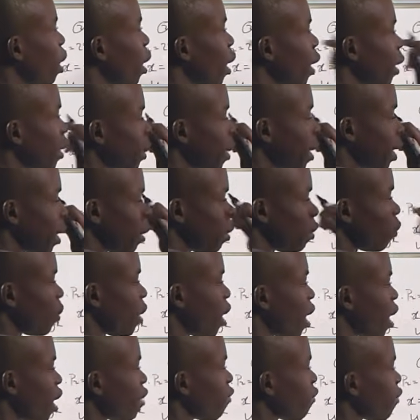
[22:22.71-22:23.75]
and then we
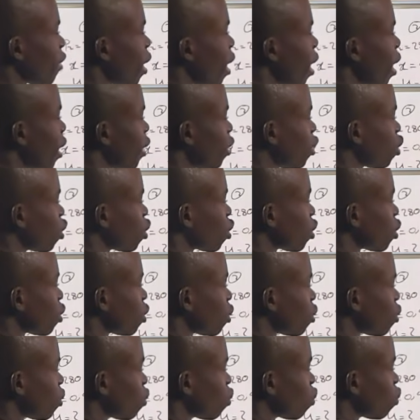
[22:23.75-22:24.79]
have H
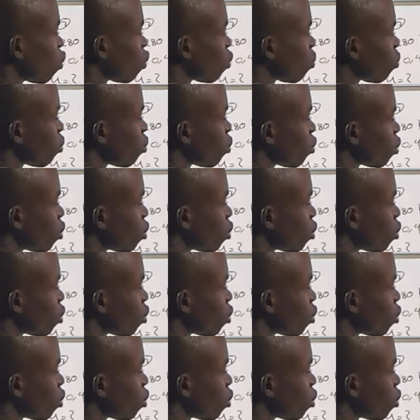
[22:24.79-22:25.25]
sup